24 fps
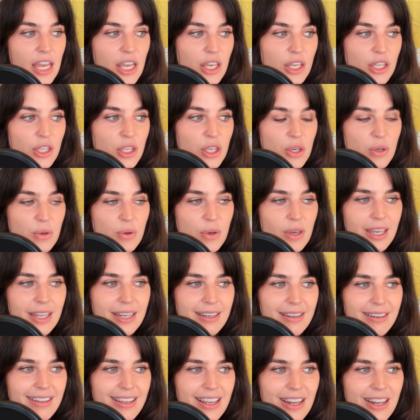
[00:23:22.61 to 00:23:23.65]
You
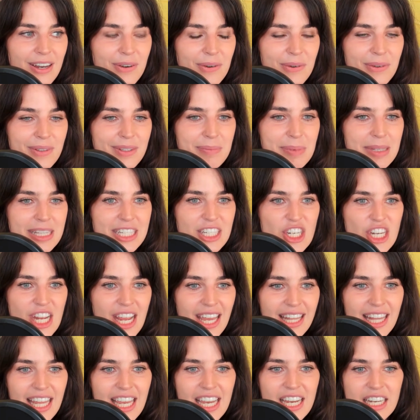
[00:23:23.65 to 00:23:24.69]
can, you know, but she had
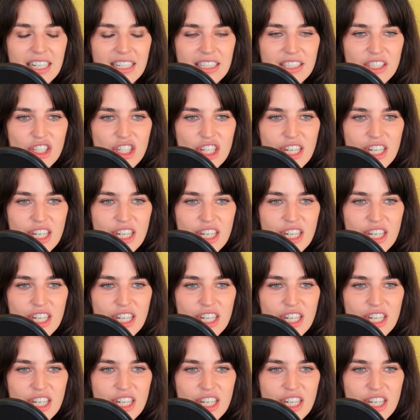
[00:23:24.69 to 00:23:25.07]
like a